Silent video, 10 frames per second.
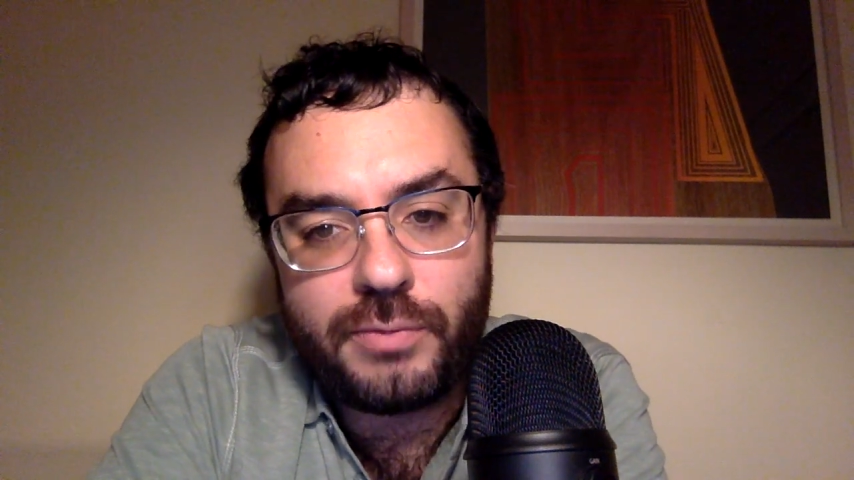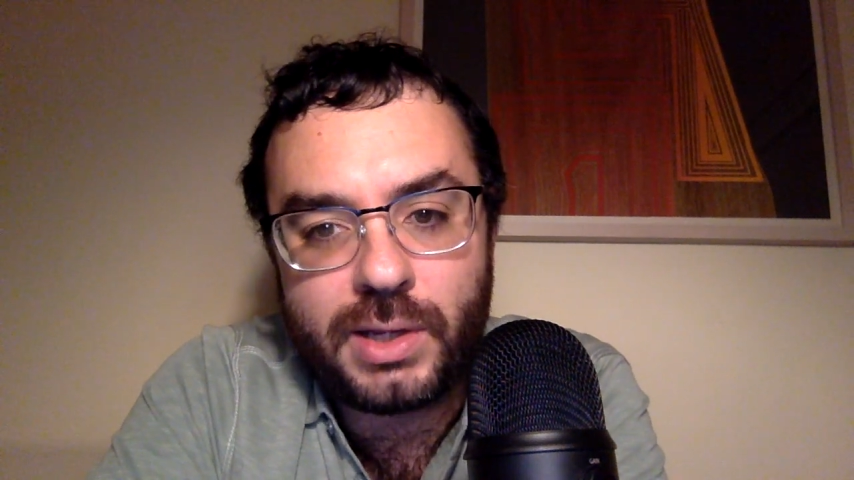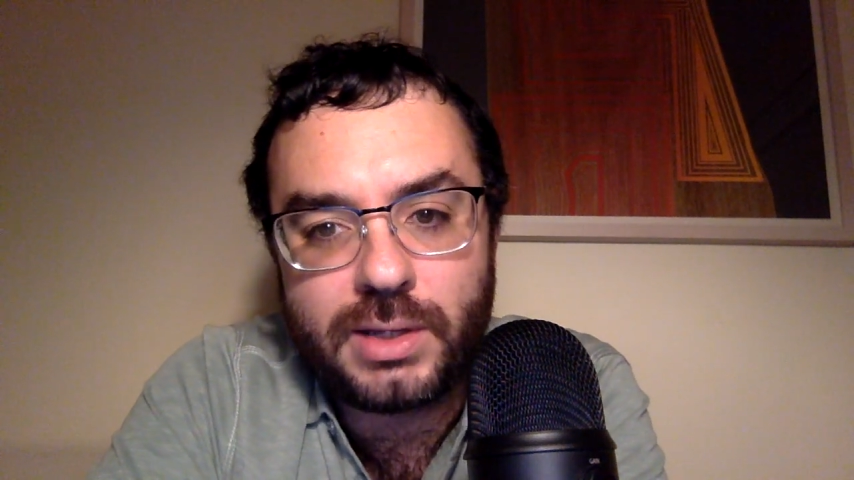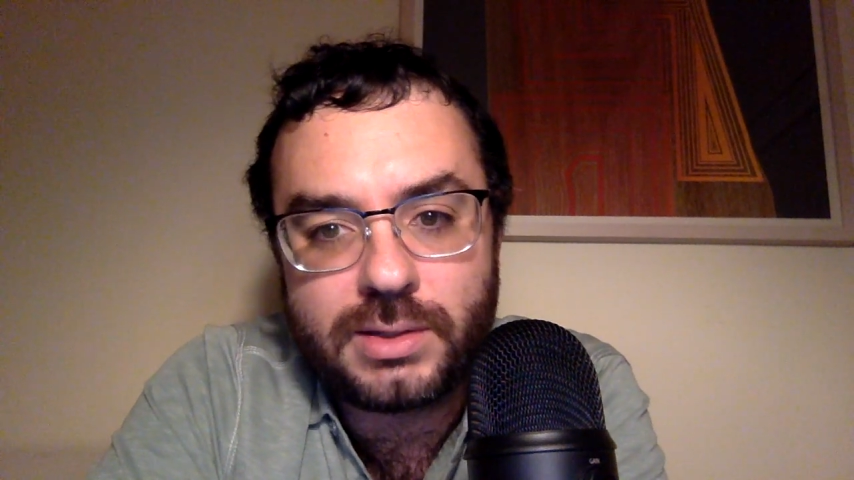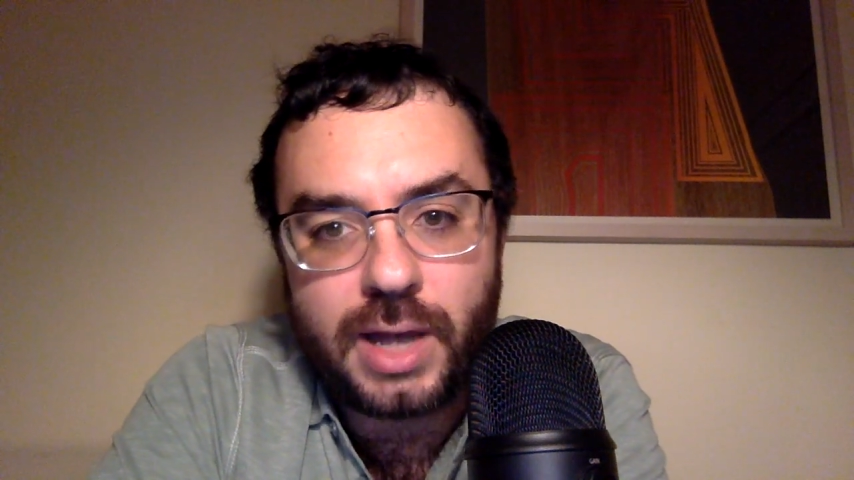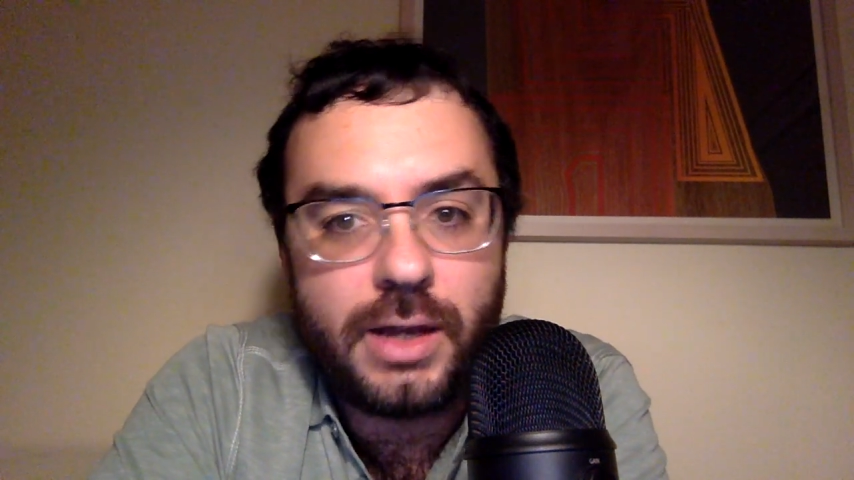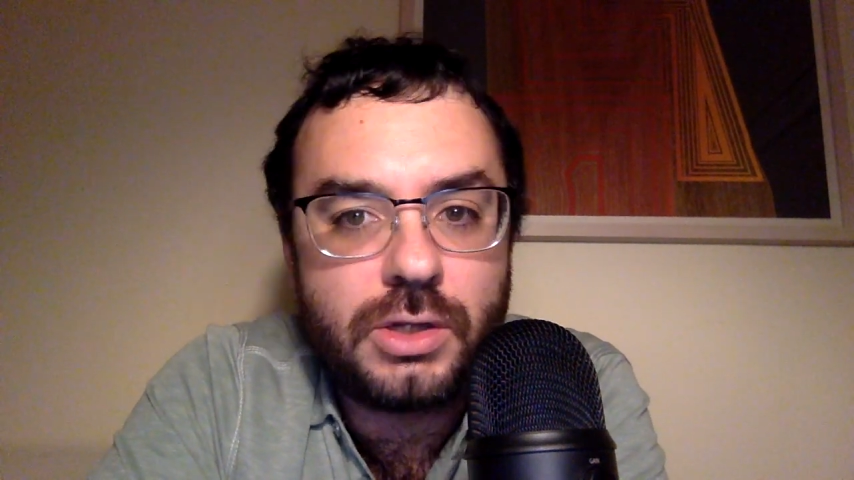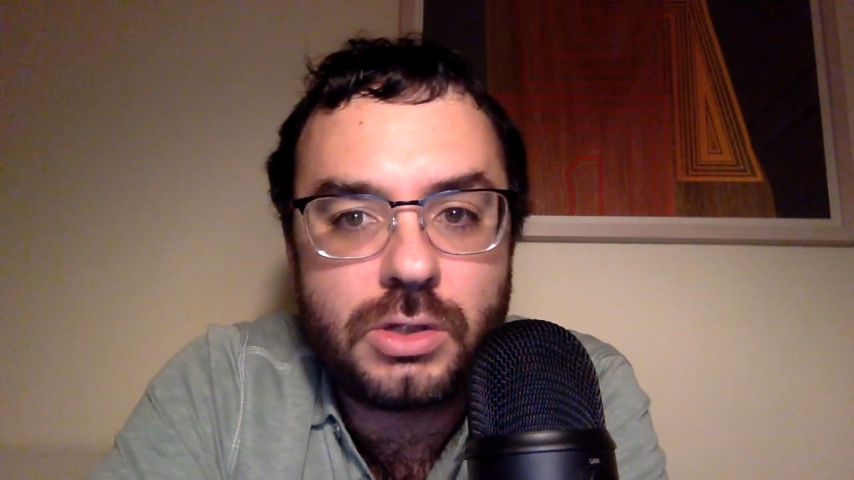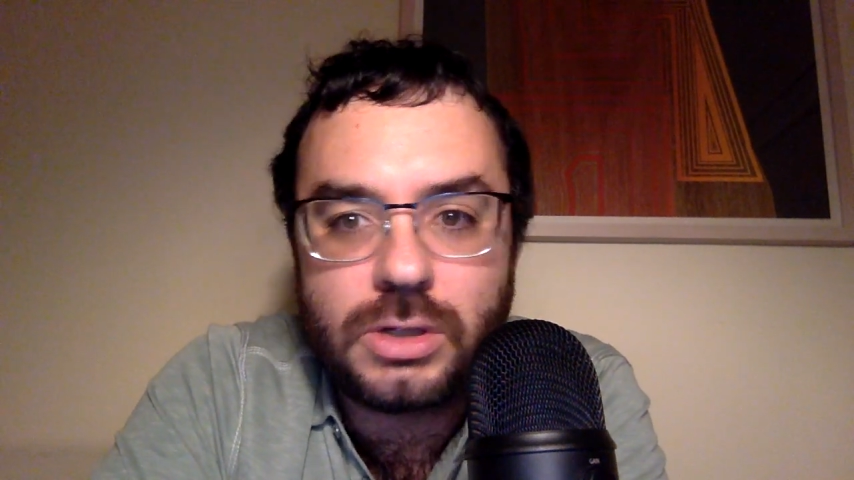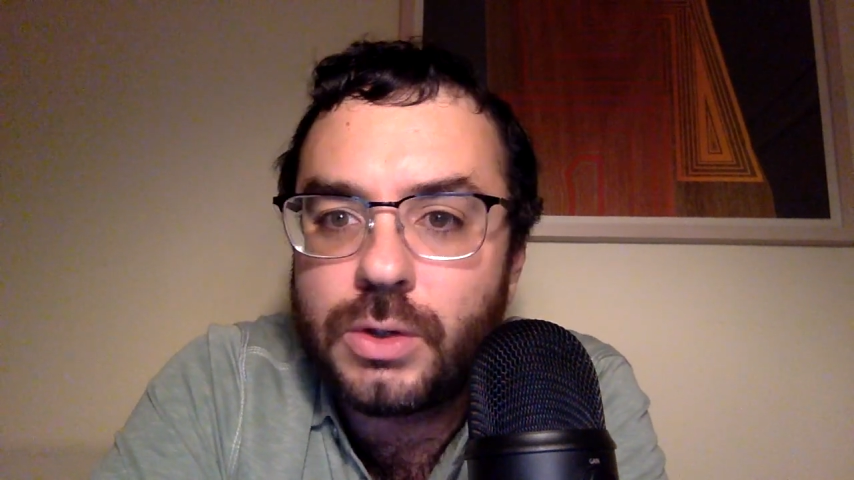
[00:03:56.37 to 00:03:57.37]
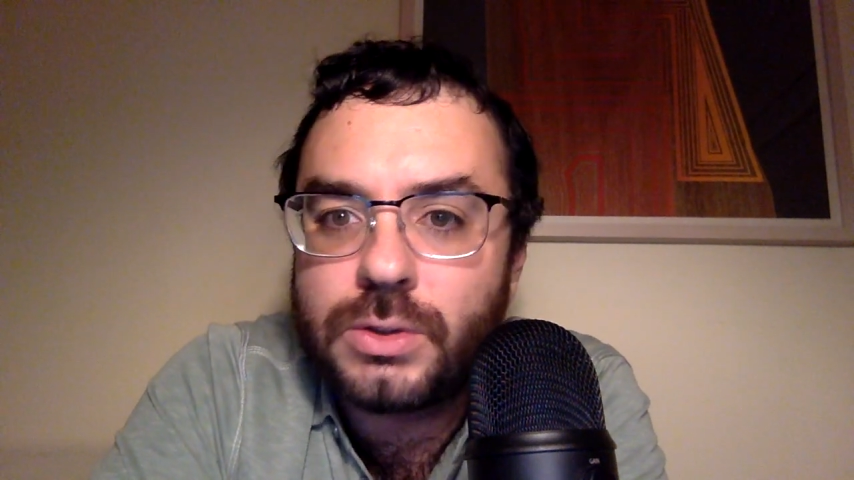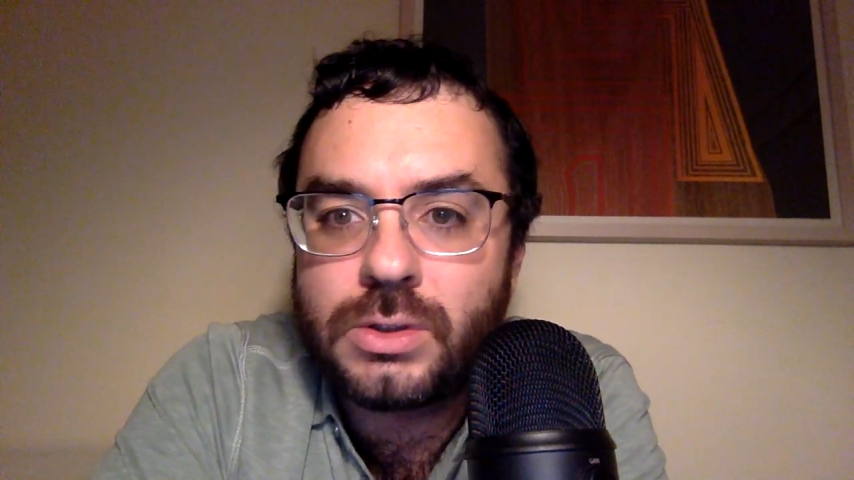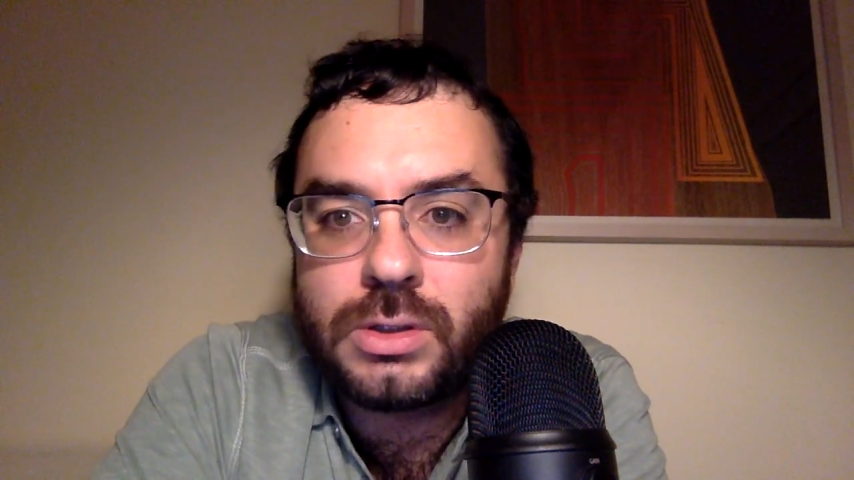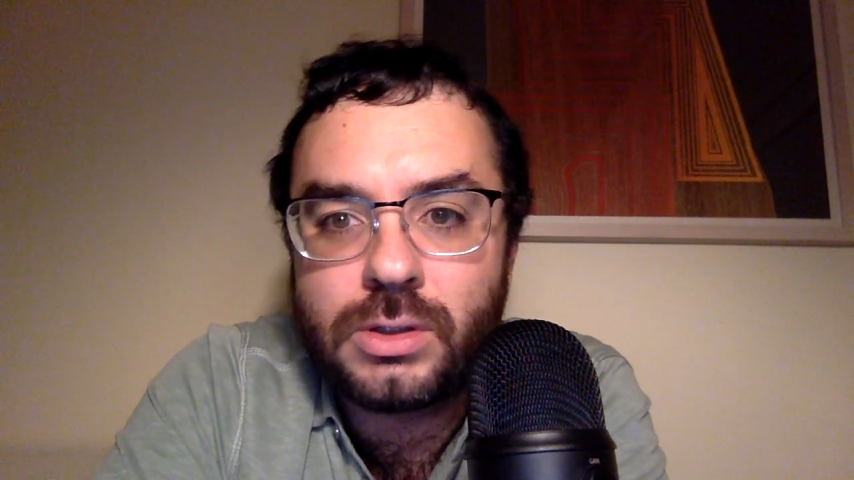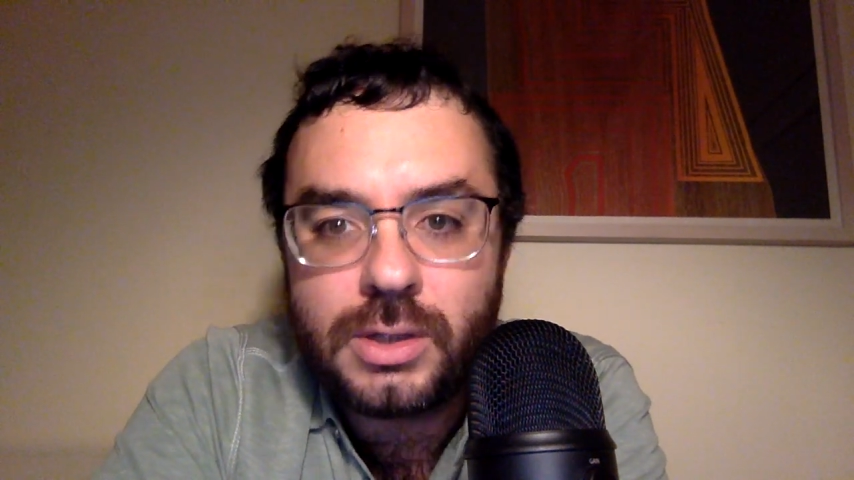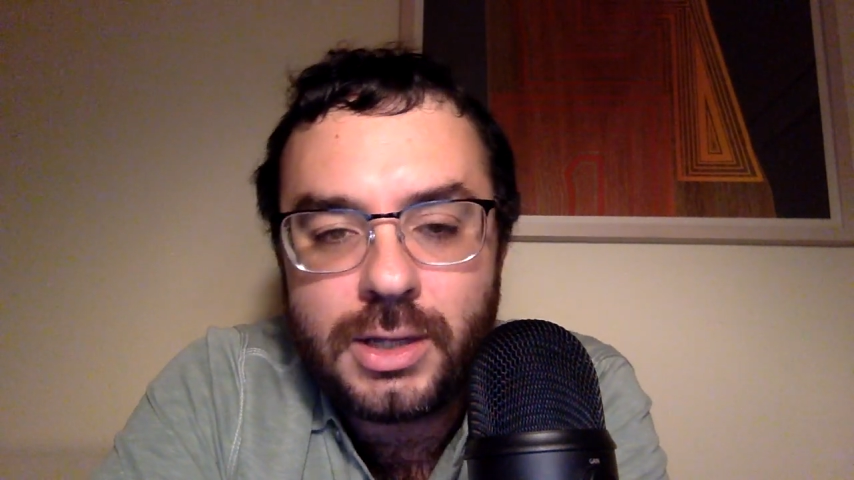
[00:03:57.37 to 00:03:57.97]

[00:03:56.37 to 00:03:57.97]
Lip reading: because I chose to